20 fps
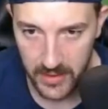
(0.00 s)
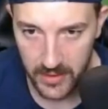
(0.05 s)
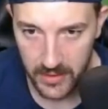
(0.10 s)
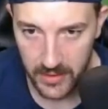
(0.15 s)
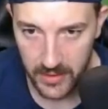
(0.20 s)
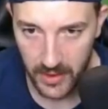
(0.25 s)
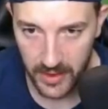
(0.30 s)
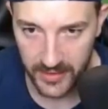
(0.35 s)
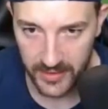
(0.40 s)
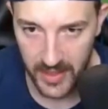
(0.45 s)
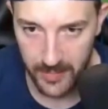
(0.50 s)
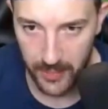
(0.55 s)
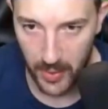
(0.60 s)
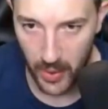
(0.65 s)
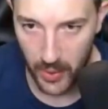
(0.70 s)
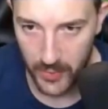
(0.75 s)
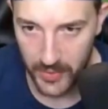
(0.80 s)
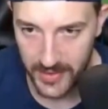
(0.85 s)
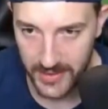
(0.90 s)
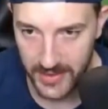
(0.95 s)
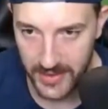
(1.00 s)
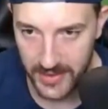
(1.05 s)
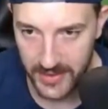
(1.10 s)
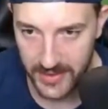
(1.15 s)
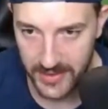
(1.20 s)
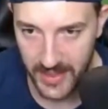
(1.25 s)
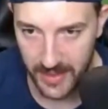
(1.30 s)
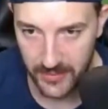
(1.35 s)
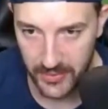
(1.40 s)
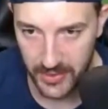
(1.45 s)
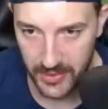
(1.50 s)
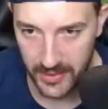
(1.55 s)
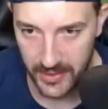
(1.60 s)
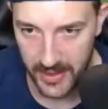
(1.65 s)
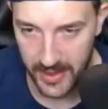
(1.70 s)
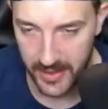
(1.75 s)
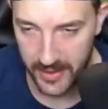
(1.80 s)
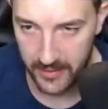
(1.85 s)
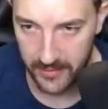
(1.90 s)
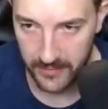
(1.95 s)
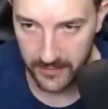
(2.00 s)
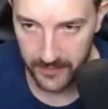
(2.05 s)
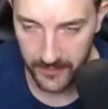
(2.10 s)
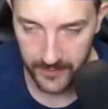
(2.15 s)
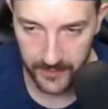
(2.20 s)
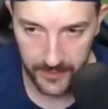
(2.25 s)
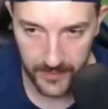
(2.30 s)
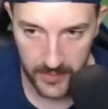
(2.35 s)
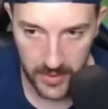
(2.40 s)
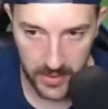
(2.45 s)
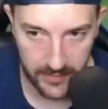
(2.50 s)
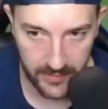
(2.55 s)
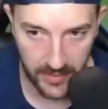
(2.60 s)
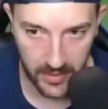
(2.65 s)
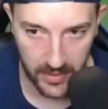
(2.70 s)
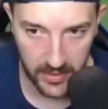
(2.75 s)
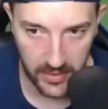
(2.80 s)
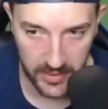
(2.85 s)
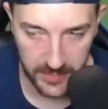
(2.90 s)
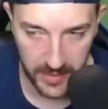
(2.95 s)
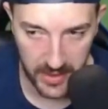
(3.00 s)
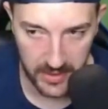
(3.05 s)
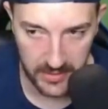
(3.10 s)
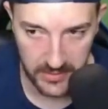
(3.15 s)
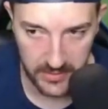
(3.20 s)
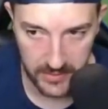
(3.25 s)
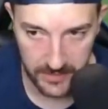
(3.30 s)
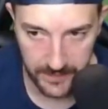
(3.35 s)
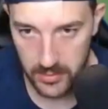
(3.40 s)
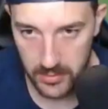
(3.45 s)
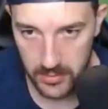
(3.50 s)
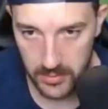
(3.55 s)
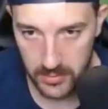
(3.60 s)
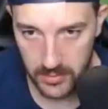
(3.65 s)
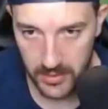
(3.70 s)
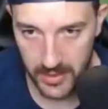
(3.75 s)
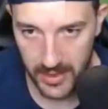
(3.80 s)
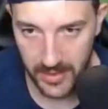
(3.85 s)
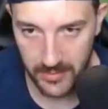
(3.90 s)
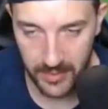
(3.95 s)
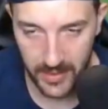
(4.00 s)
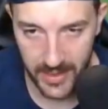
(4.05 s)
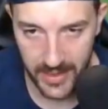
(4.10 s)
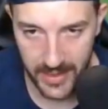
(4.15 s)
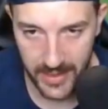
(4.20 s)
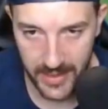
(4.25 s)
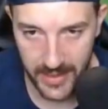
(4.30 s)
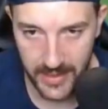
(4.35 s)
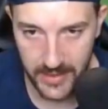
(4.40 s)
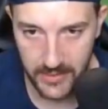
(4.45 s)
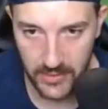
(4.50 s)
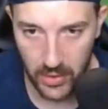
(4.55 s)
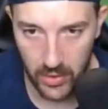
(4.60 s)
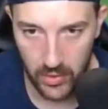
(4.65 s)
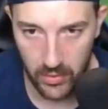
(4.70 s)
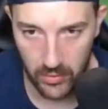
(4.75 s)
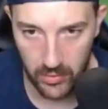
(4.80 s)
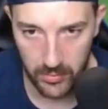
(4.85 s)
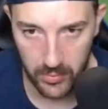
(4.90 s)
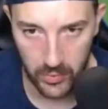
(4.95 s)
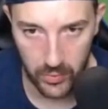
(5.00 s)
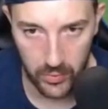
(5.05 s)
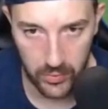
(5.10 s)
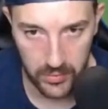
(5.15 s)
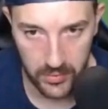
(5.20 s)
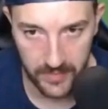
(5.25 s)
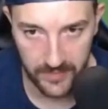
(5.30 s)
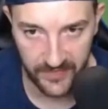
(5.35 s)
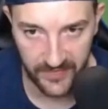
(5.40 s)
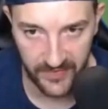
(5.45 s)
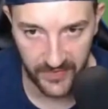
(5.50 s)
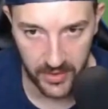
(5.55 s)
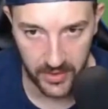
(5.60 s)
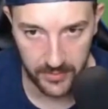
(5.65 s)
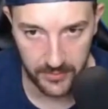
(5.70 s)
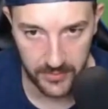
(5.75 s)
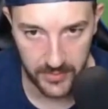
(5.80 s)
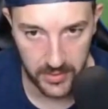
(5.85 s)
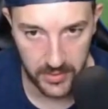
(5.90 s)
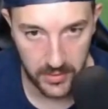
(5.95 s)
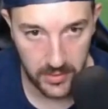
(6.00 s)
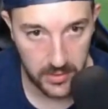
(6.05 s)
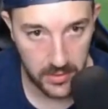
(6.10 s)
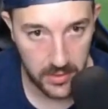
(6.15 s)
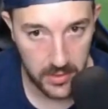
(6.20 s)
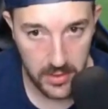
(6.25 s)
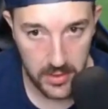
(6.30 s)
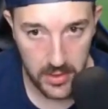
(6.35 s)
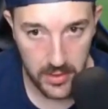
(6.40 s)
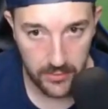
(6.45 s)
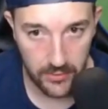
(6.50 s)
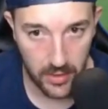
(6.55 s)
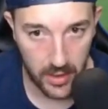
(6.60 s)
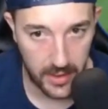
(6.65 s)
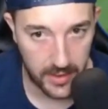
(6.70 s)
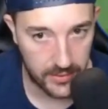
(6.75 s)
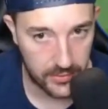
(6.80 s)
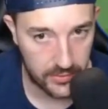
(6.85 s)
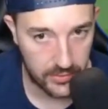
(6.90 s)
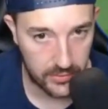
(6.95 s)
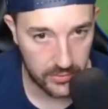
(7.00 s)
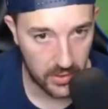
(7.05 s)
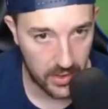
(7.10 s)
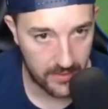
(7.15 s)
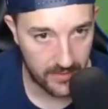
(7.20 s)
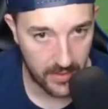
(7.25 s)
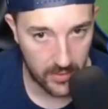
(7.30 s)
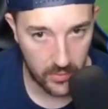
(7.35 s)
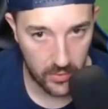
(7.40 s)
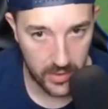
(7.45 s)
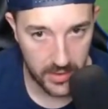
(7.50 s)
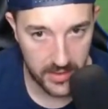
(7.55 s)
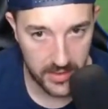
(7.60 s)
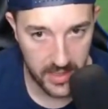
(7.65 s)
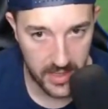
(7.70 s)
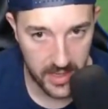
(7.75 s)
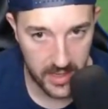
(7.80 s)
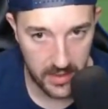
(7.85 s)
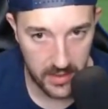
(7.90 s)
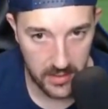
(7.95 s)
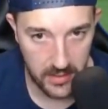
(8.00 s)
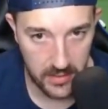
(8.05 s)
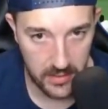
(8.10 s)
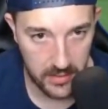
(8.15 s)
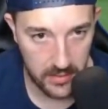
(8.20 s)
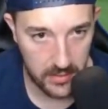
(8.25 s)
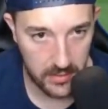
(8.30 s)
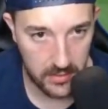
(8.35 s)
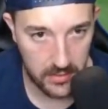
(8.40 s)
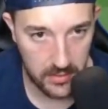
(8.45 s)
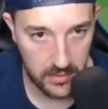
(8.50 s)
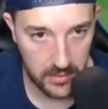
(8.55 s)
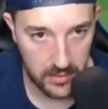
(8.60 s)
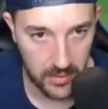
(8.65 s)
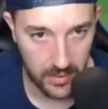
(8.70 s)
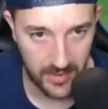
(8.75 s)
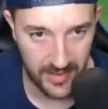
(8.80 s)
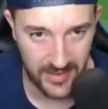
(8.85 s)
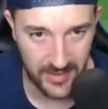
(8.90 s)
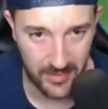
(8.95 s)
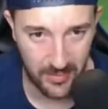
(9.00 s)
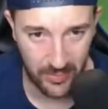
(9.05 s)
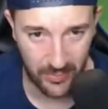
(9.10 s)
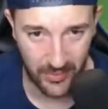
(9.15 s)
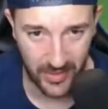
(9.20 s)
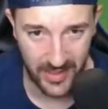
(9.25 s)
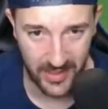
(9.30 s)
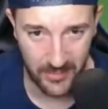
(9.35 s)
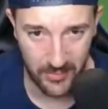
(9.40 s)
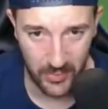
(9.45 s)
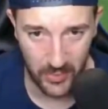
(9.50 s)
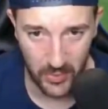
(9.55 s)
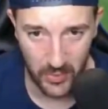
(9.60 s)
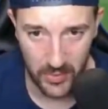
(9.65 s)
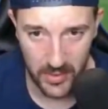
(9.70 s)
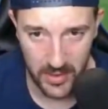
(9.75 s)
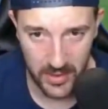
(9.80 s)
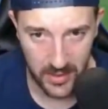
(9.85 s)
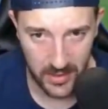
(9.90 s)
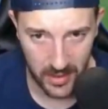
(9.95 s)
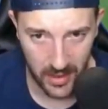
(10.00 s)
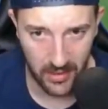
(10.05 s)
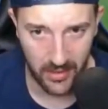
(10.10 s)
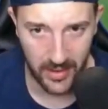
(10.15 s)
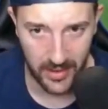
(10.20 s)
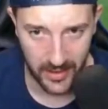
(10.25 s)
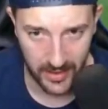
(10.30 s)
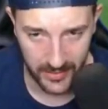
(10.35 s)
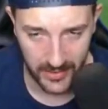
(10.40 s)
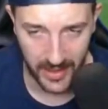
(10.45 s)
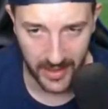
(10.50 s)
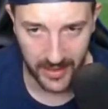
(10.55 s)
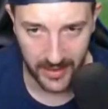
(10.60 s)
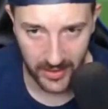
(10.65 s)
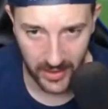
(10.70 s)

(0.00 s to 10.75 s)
like the opponent's interception there. Very nice pass. Gameplay is horrible, confirmed. Right, drive out wide there. Oh, that's a brilliant ball. All right, okay,